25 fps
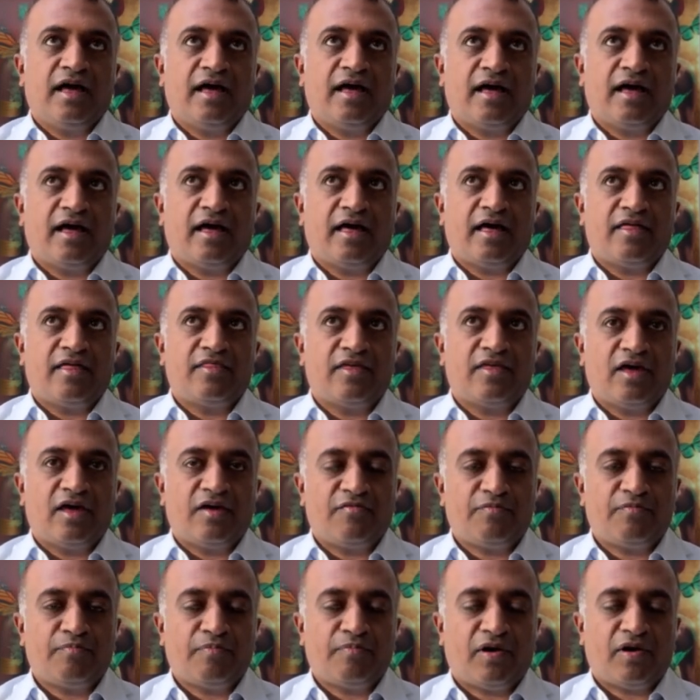uh,
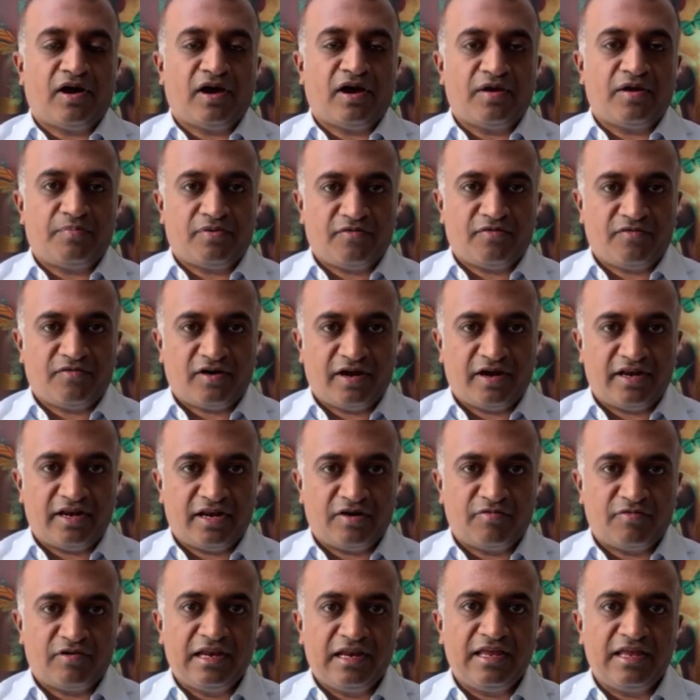thereby
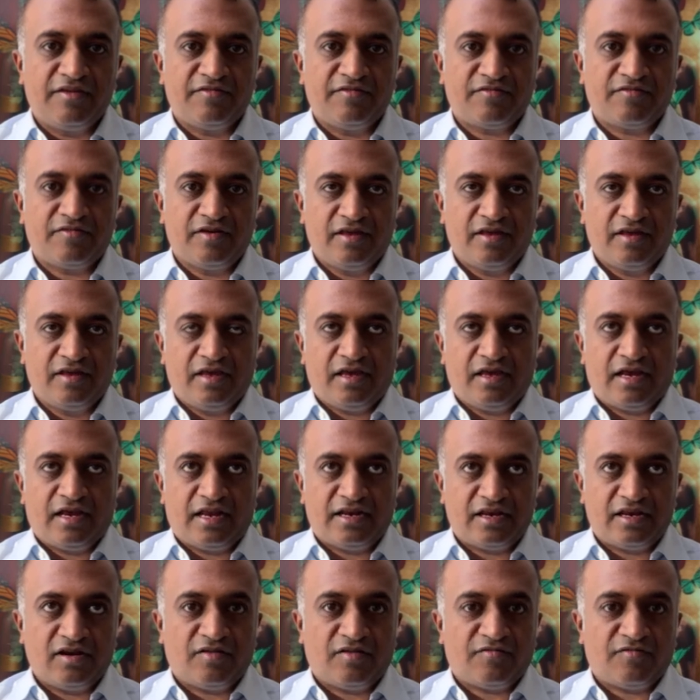providing relief
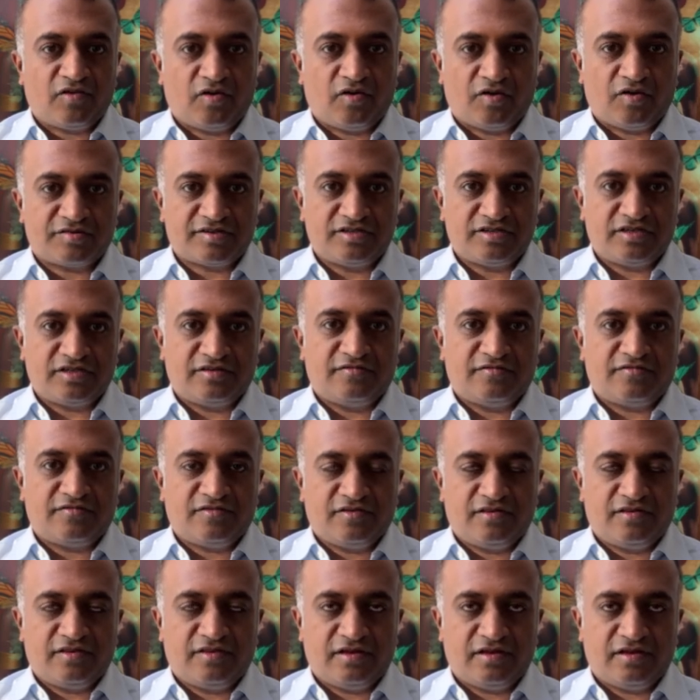and enough oxygen
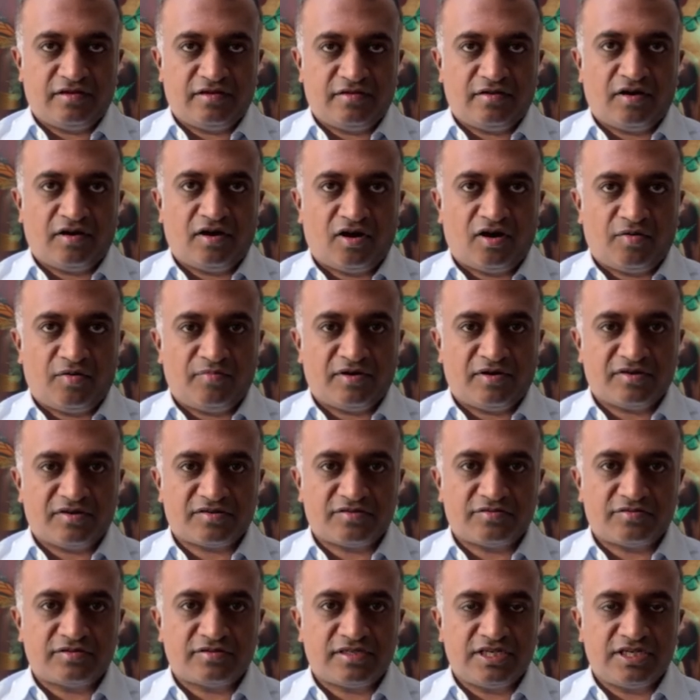for the heart
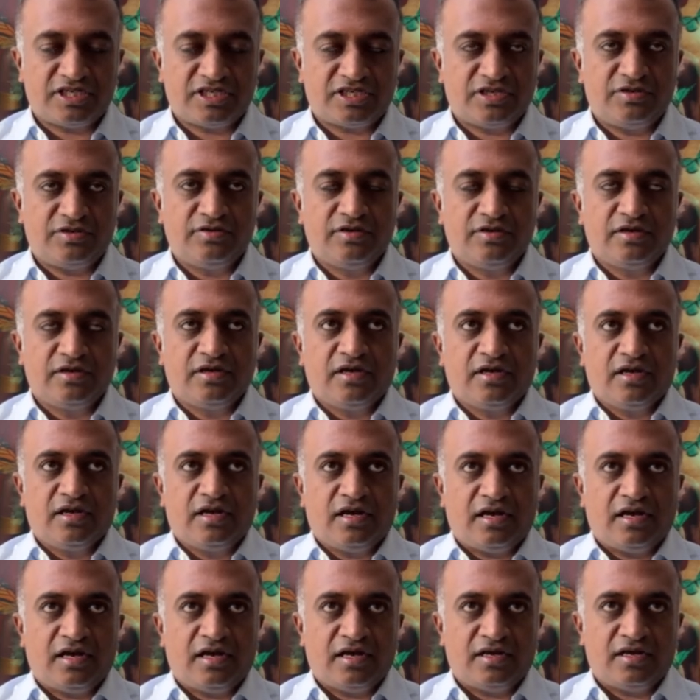muscle tissue
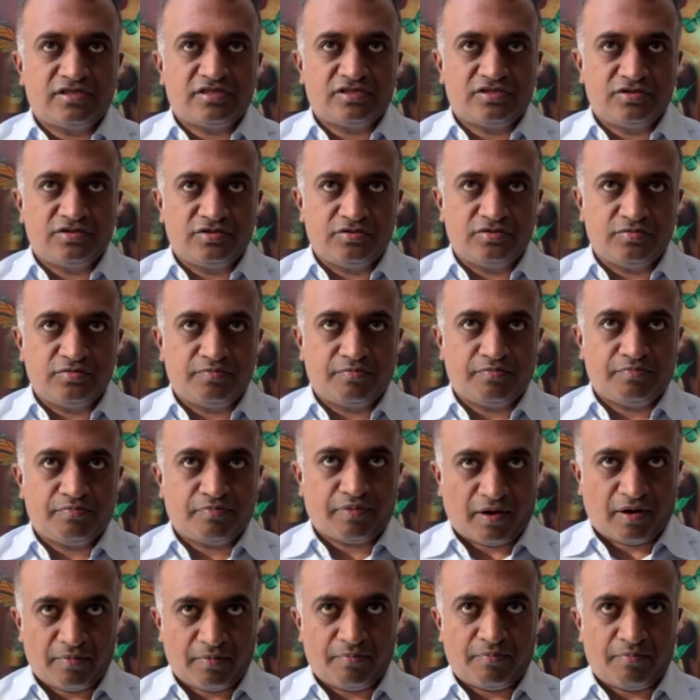uh, to
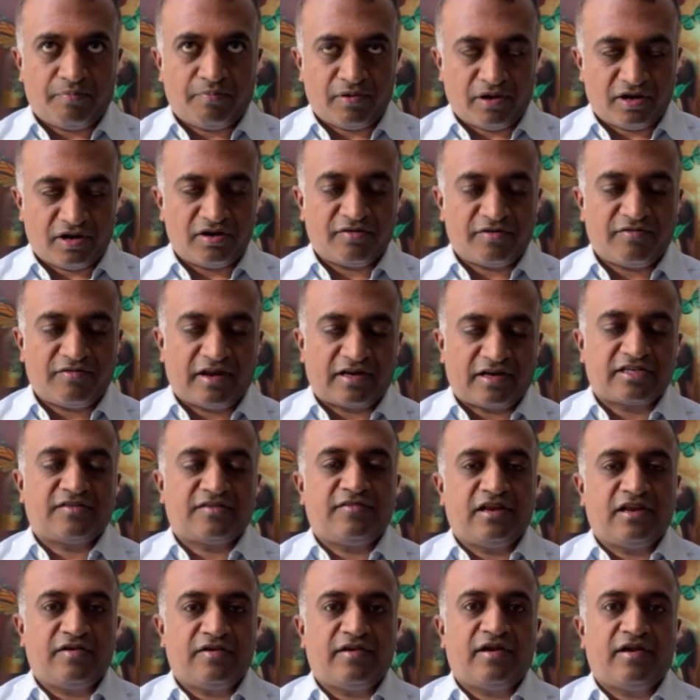pump blood
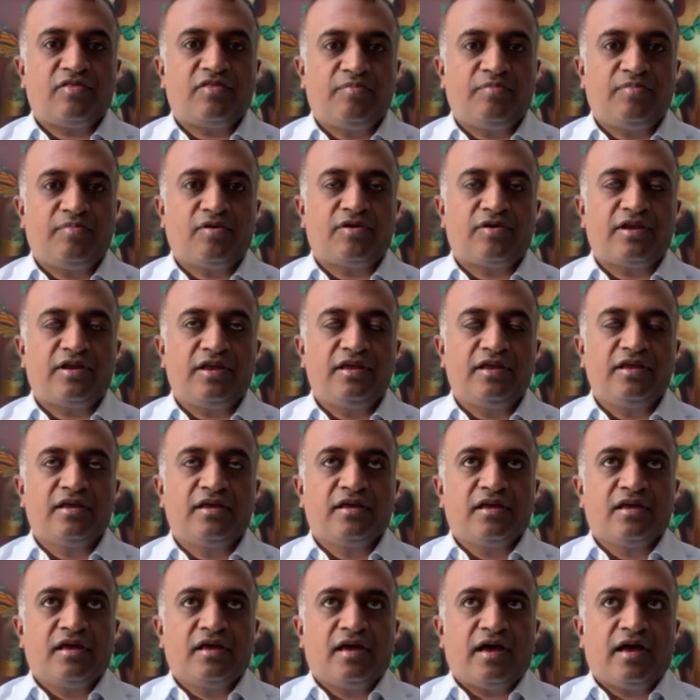effectively around the body.
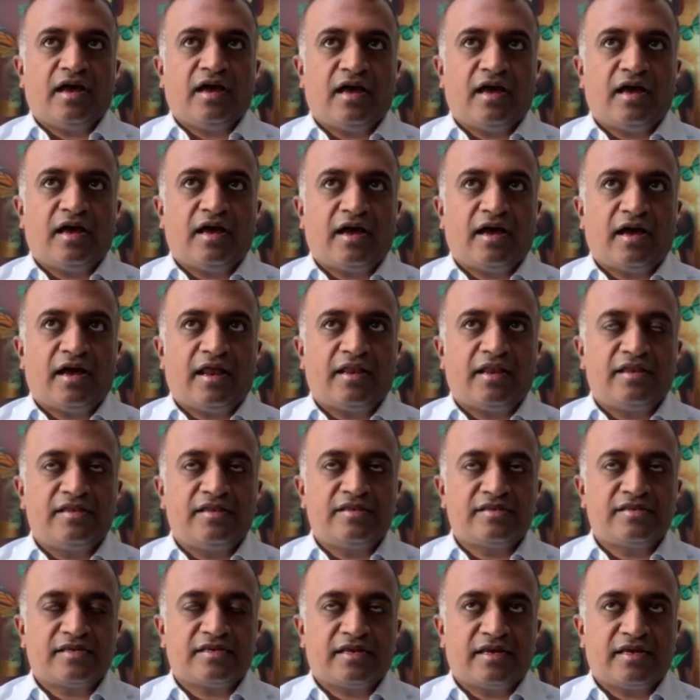Uh,
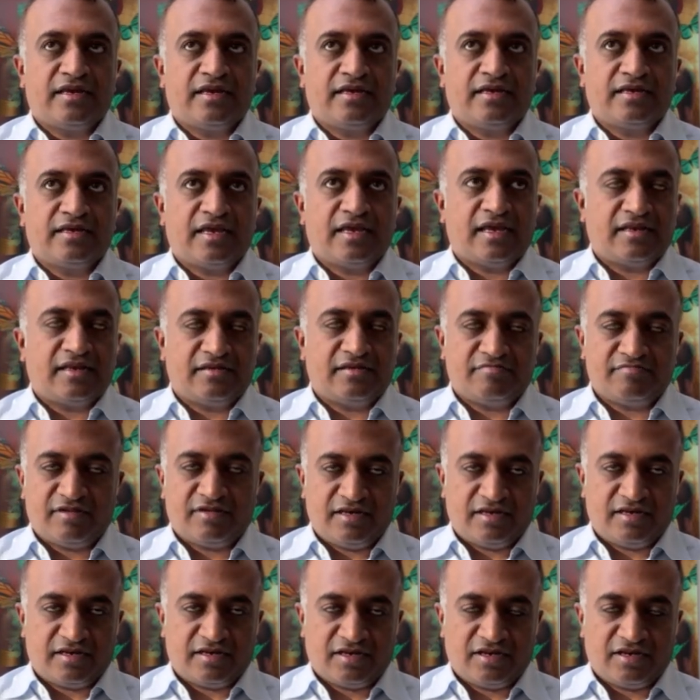and again,
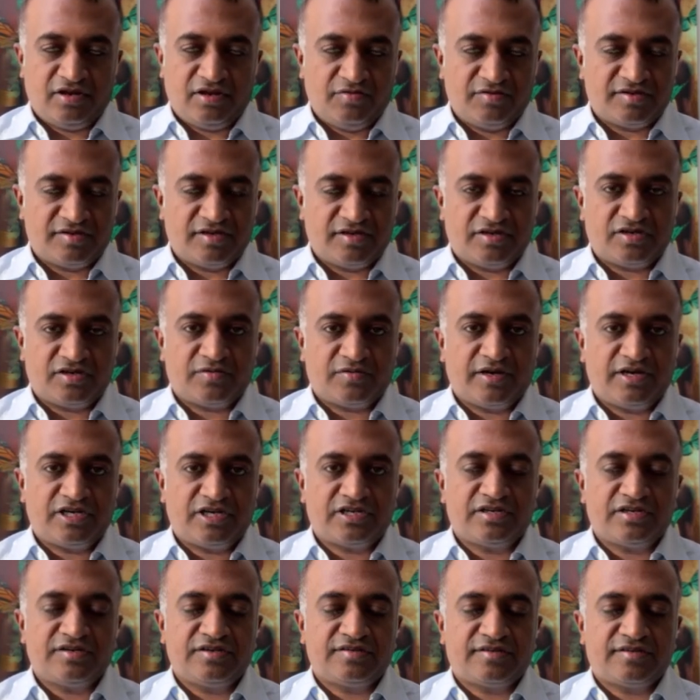in acute
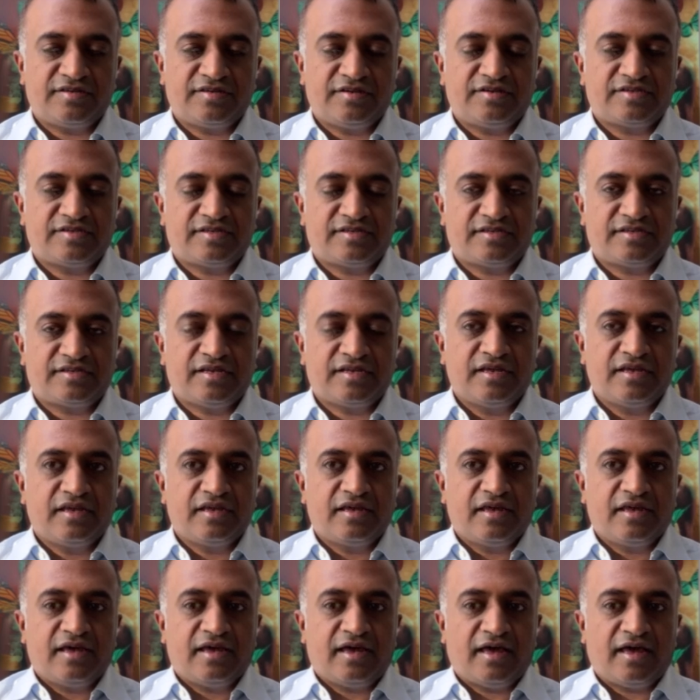situations, this
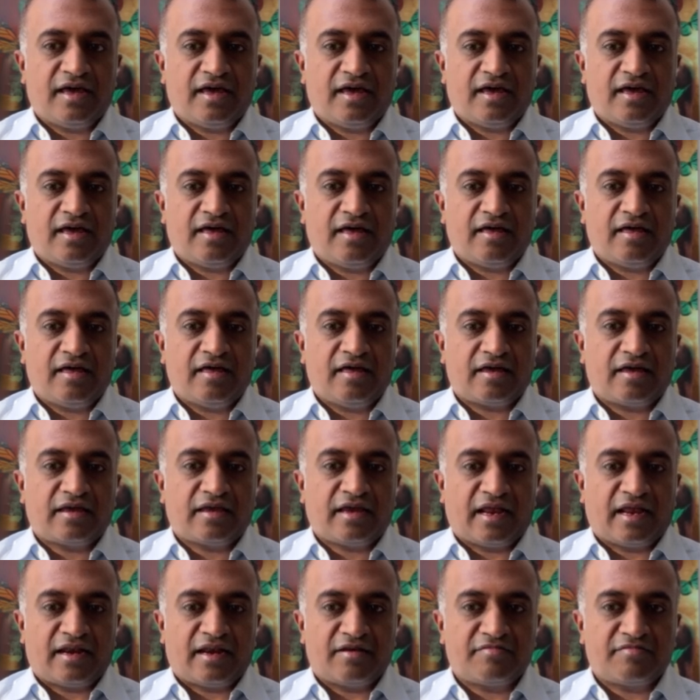uh,
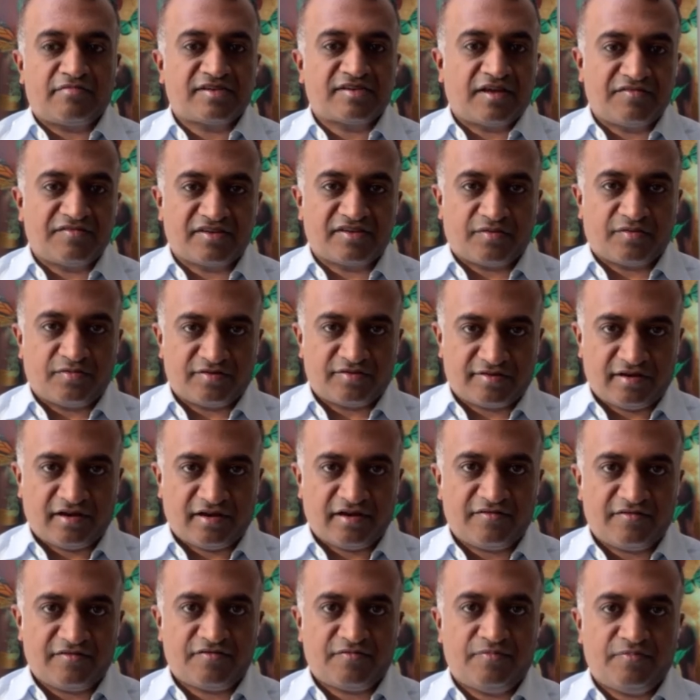can save someone's
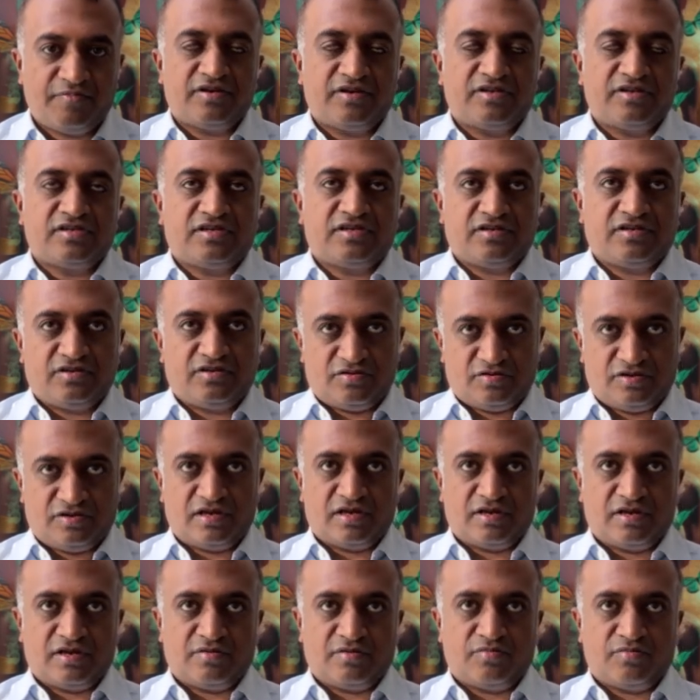life, but
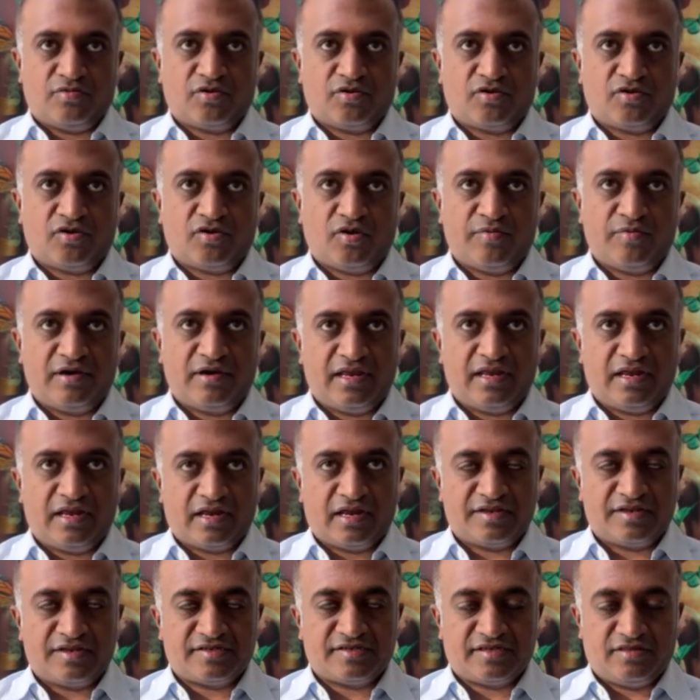more commonly,
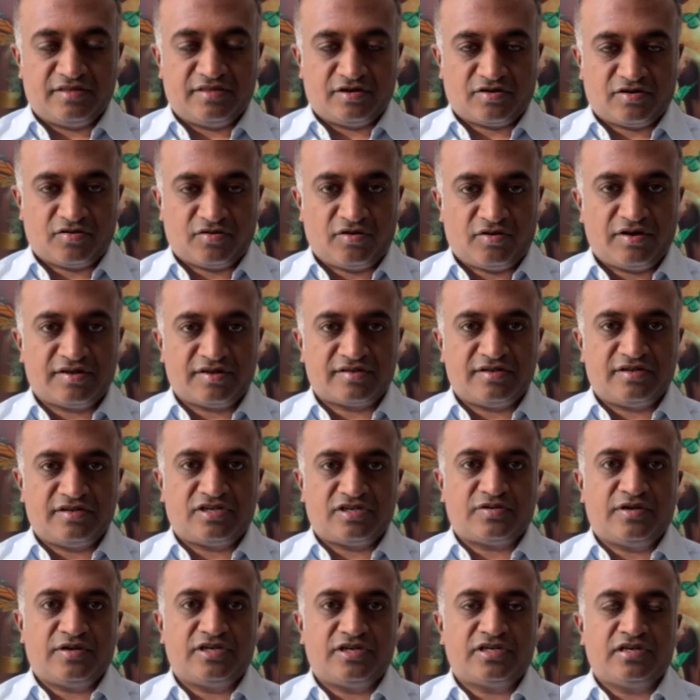I guess, in the chronic
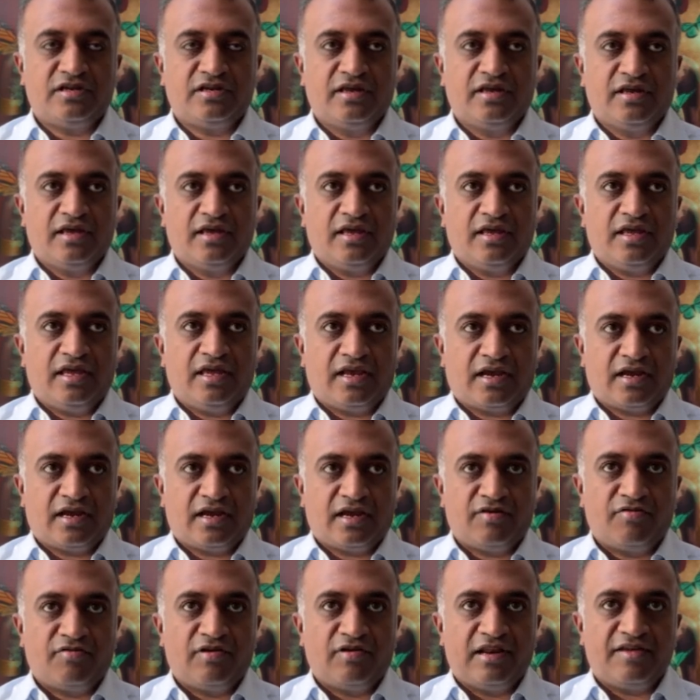situation, it
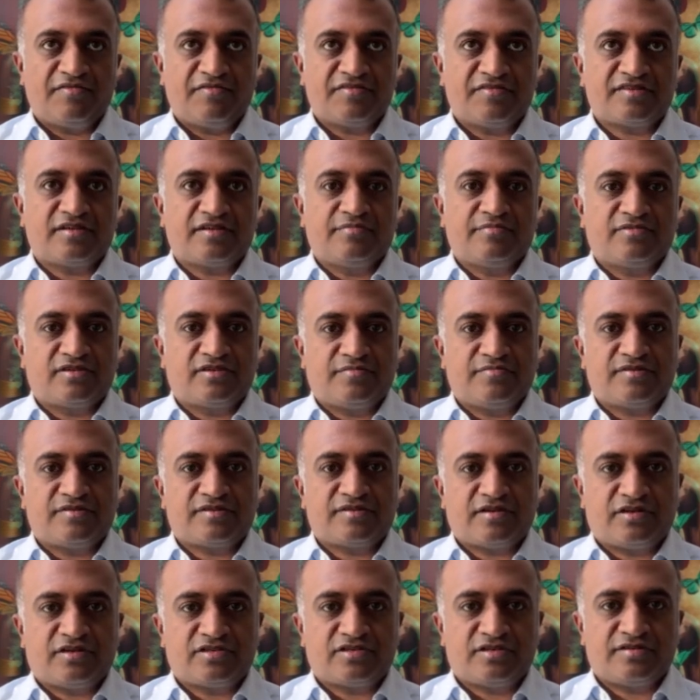can relieve symptoms
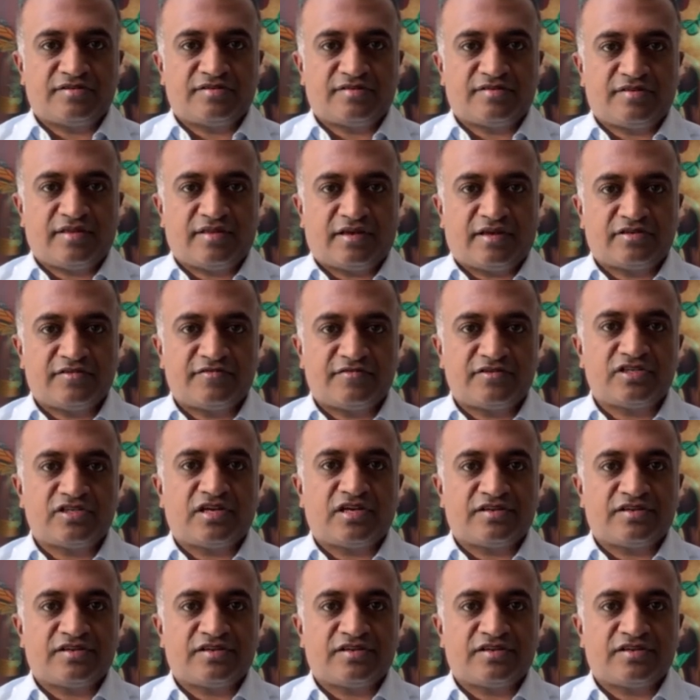such as that of